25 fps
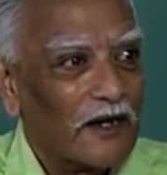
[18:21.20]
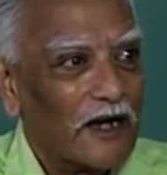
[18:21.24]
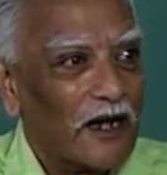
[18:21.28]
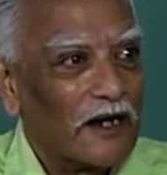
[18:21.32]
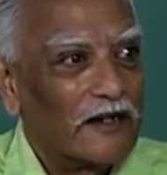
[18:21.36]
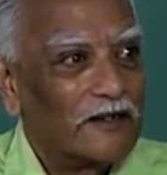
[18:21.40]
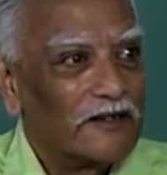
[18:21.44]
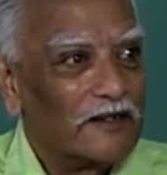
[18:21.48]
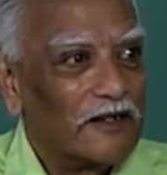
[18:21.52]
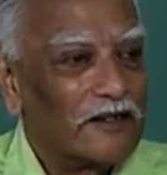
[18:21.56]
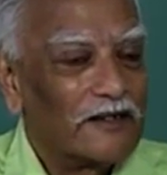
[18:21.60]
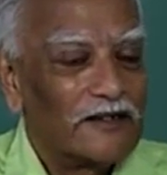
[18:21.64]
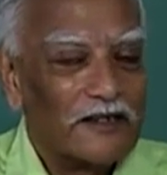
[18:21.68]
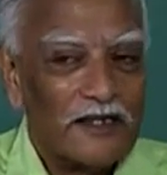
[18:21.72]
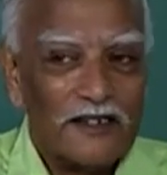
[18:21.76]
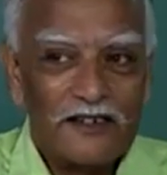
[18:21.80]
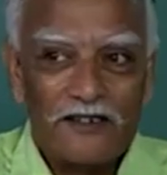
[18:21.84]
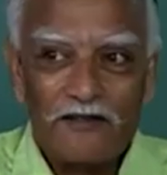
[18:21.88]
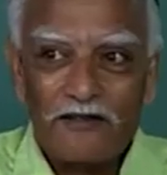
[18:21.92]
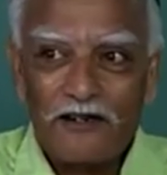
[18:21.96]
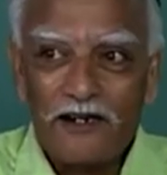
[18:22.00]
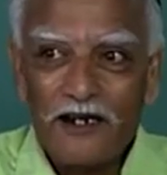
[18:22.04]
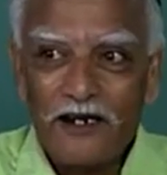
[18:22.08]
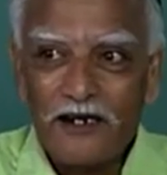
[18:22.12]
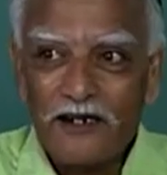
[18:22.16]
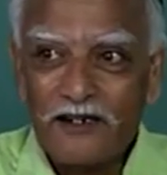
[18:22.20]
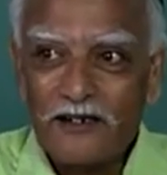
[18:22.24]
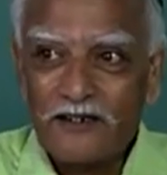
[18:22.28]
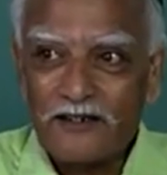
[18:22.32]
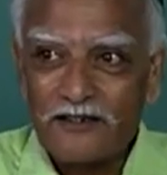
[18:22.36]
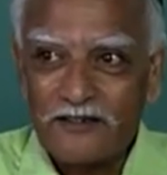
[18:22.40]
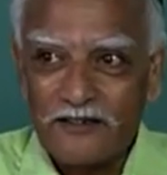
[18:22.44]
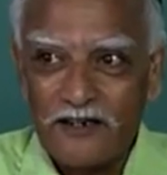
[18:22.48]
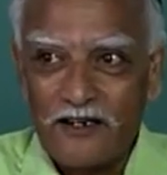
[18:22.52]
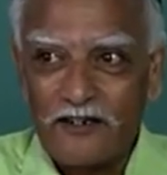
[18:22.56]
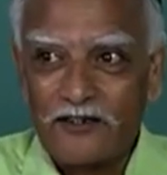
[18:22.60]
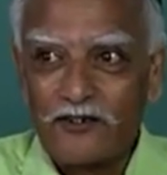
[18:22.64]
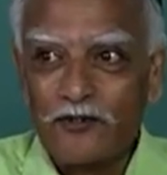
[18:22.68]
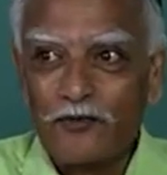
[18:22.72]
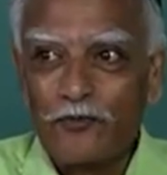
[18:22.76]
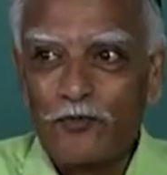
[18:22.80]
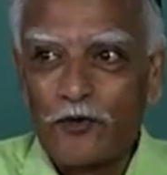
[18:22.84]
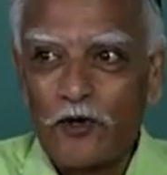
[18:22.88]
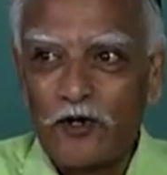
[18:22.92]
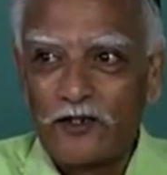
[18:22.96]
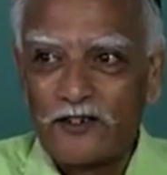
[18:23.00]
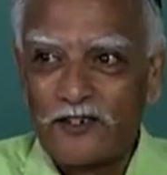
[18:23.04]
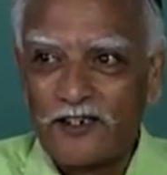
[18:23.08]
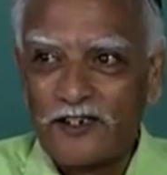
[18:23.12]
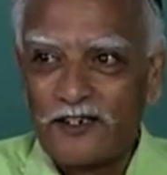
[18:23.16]
and this is a very destructive
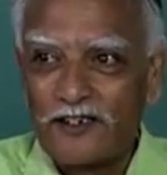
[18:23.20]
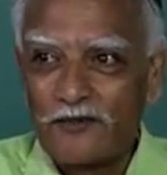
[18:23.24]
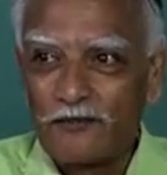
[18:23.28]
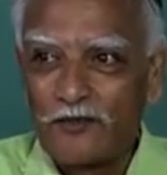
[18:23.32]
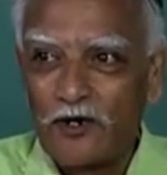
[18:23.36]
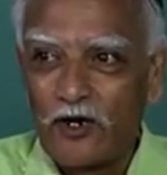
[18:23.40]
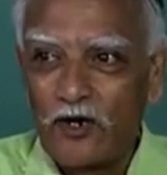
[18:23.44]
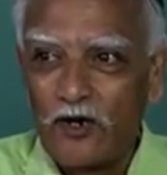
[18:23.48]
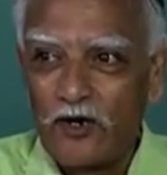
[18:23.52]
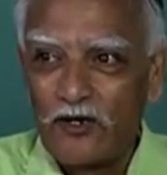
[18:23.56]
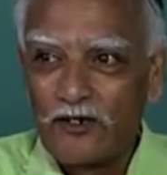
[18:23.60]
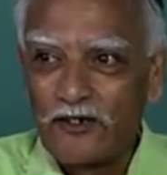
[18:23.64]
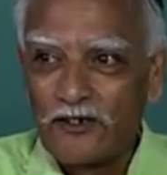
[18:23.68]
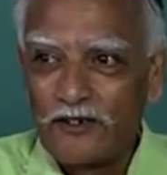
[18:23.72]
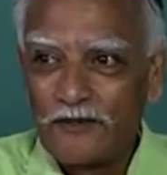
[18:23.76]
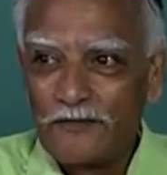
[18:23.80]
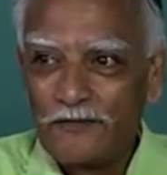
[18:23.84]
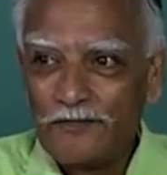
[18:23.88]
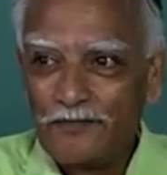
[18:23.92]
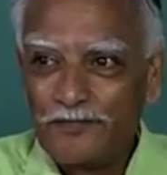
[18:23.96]
process, because